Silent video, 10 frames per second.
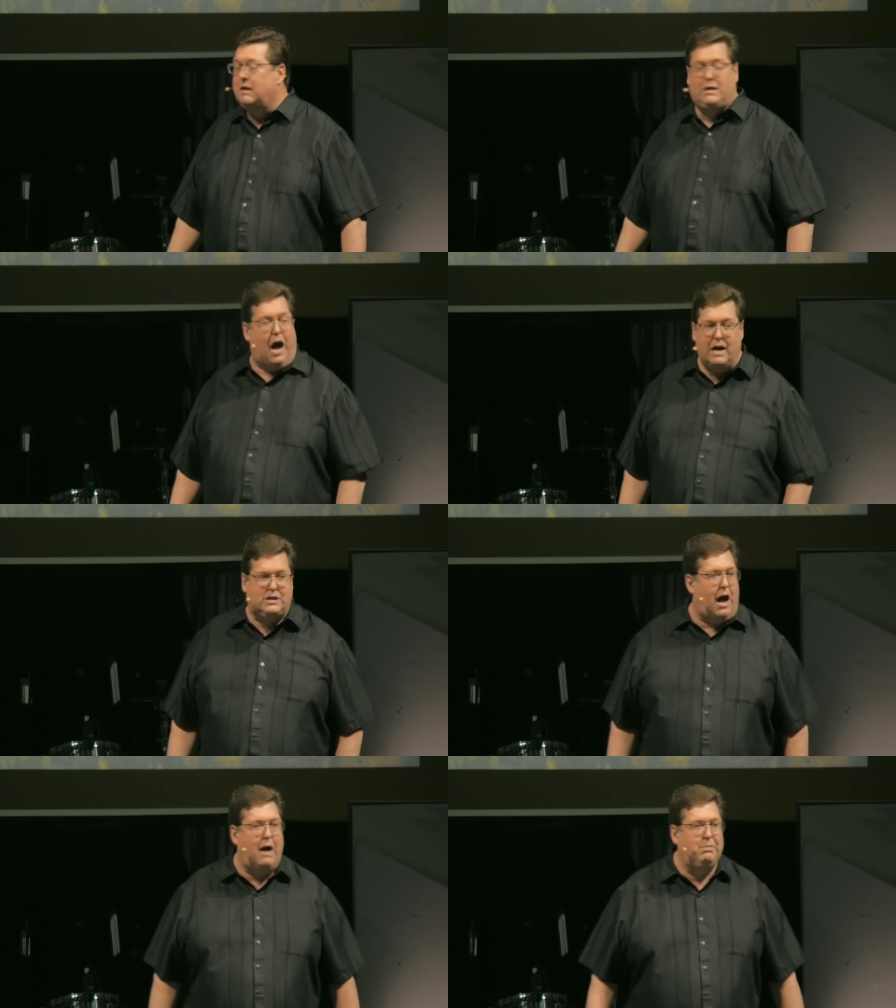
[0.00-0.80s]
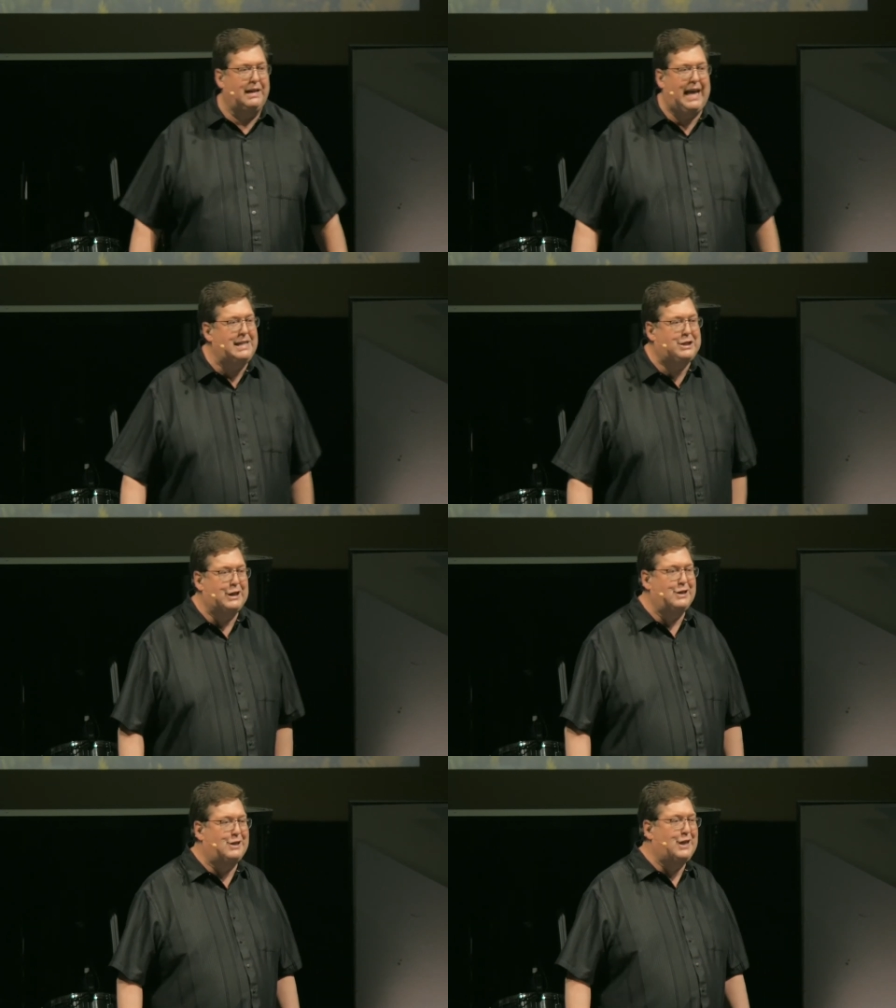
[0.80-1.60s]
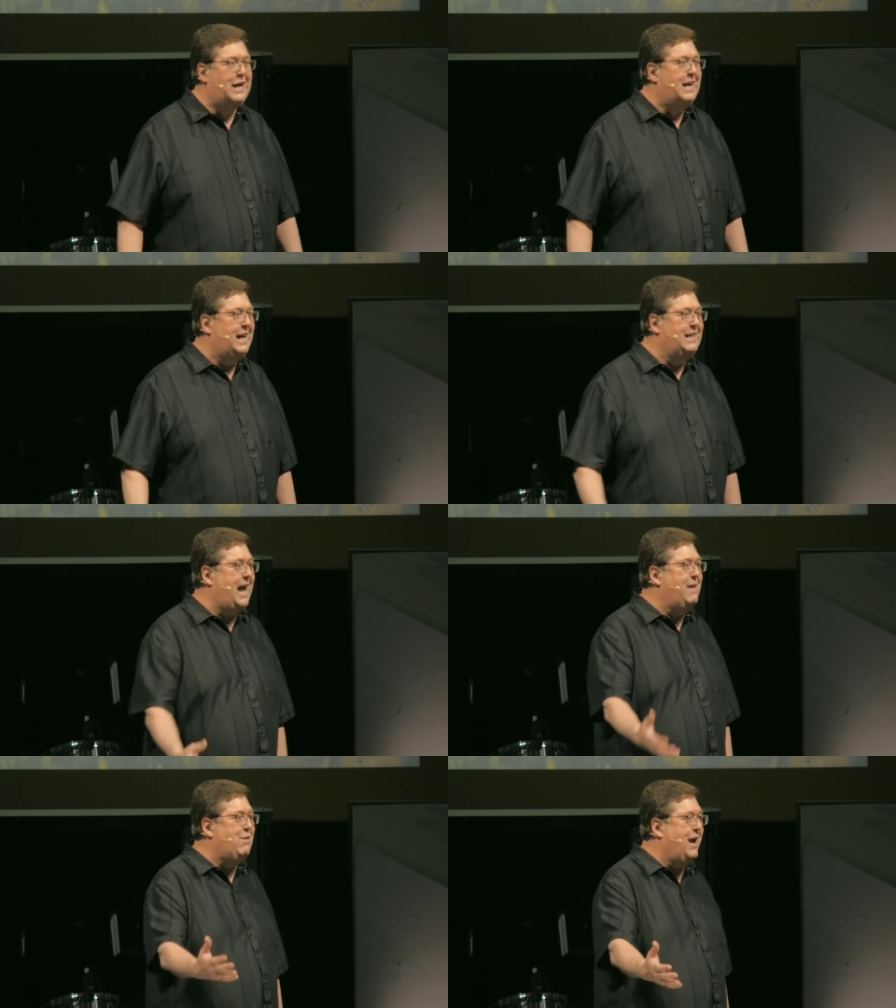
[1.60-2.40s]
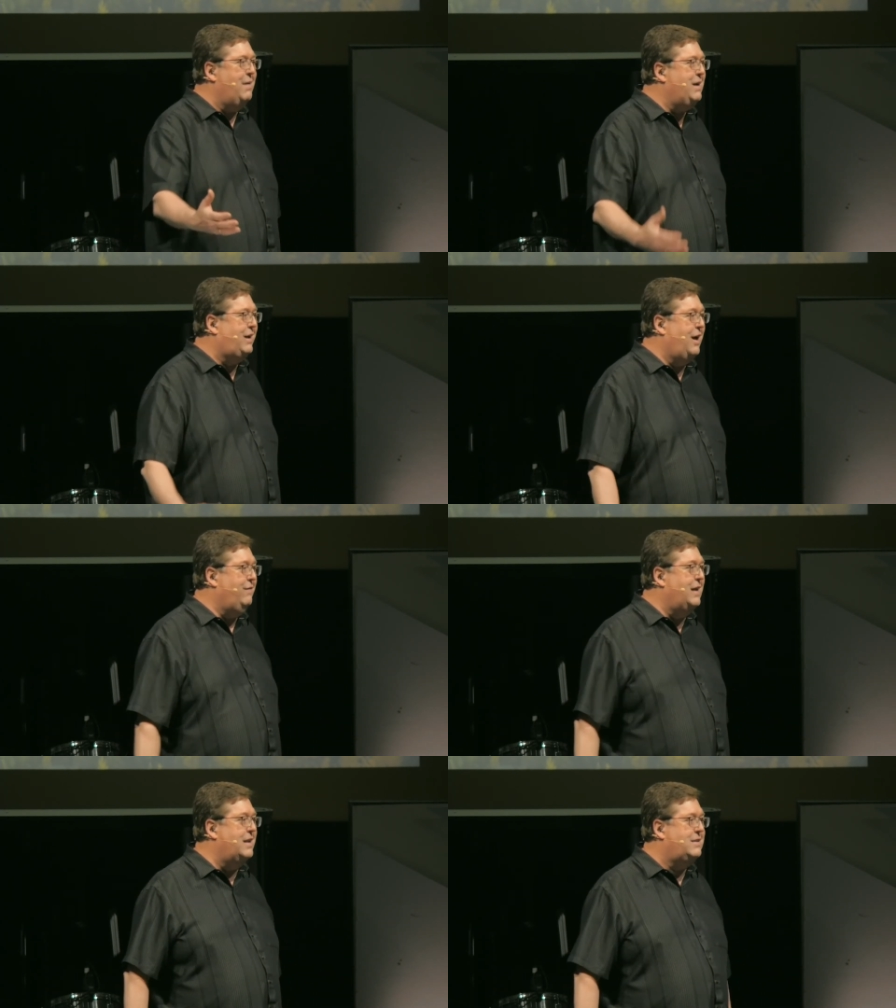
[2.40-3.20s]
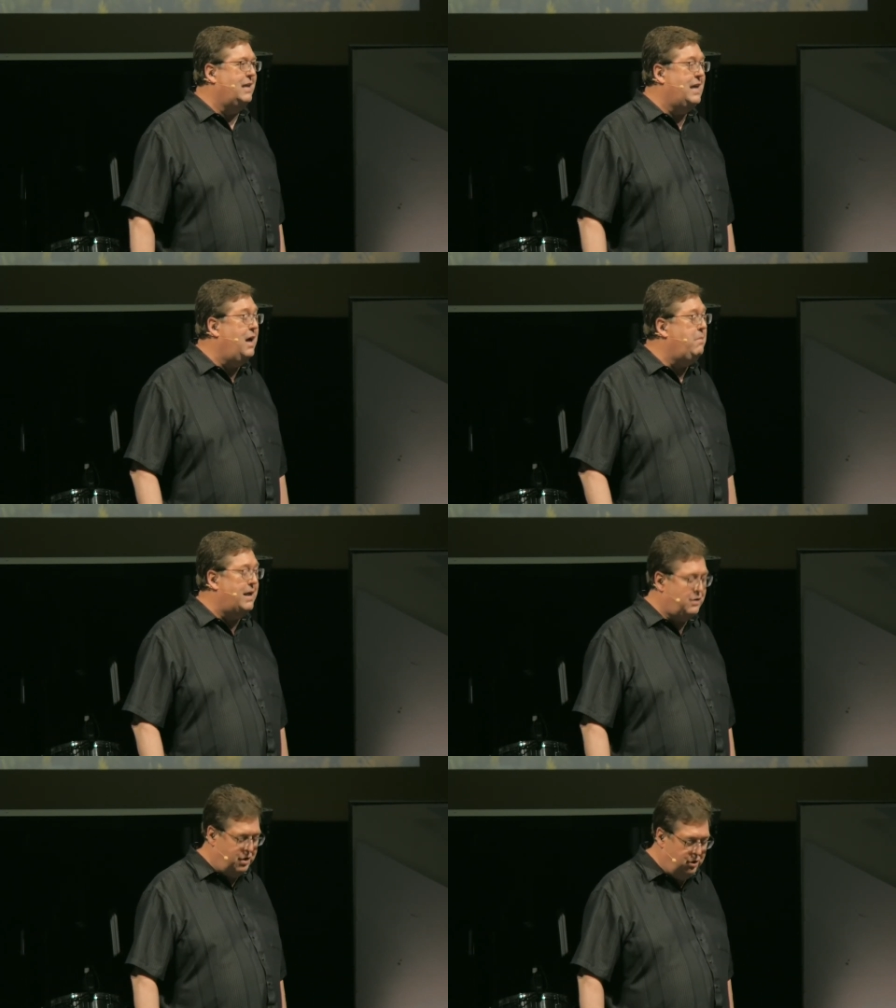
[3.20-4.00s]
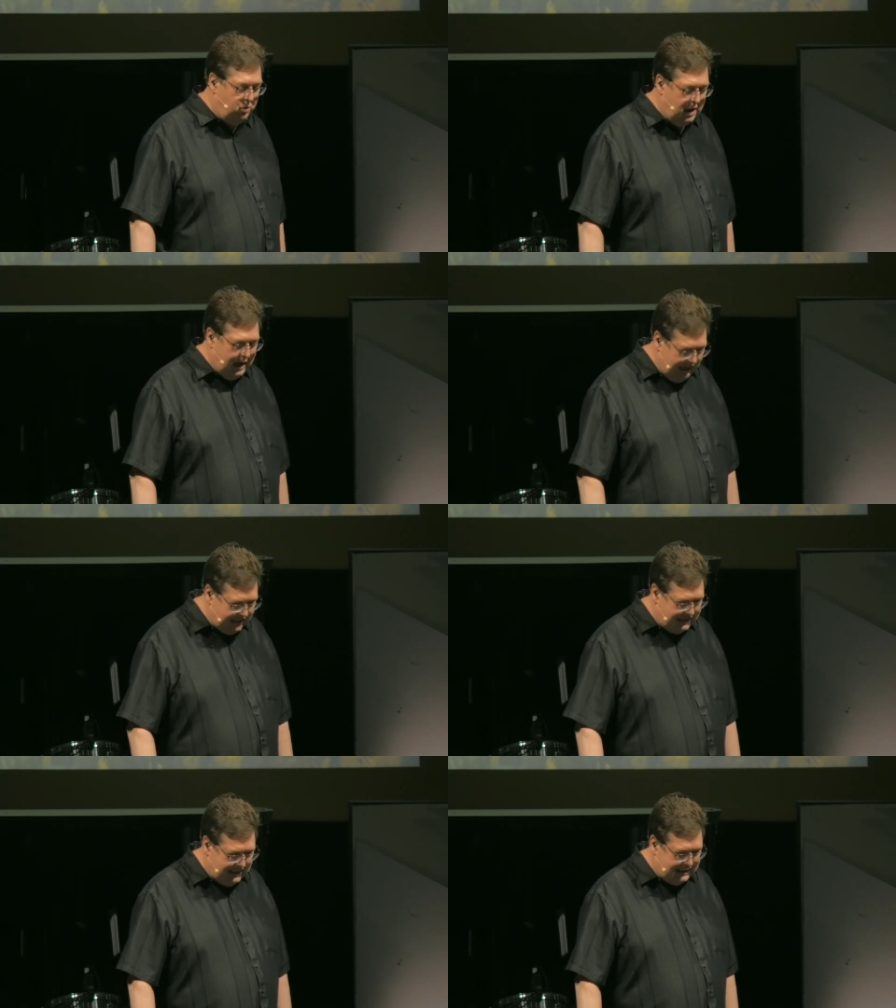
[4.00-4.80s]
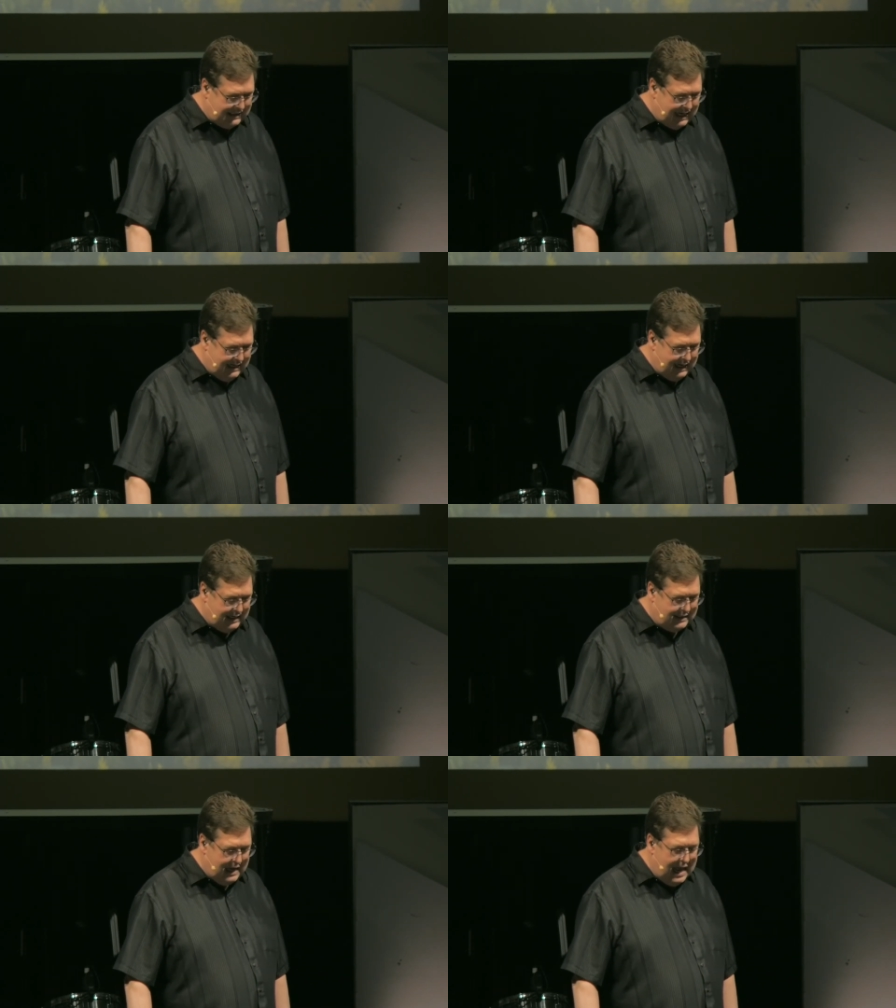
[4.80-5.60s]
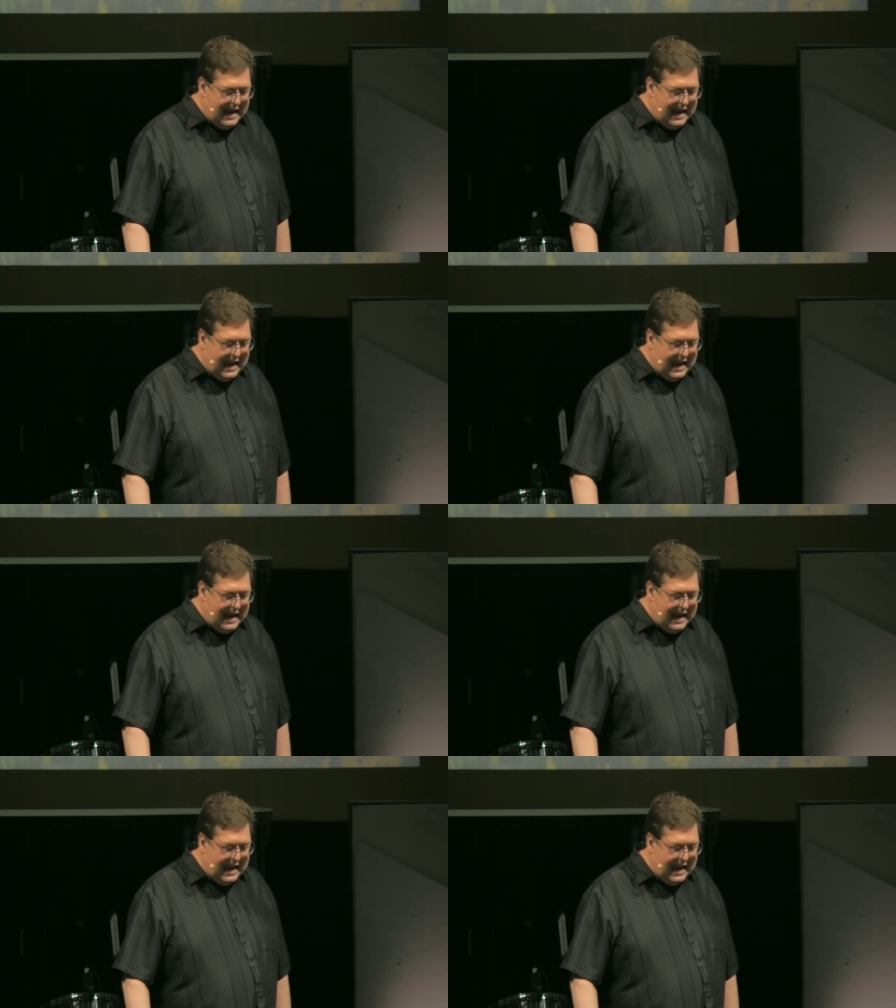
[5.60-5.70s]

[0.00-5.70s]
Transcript: God's obligations in the Abrahamic covenant to him and to his descendants.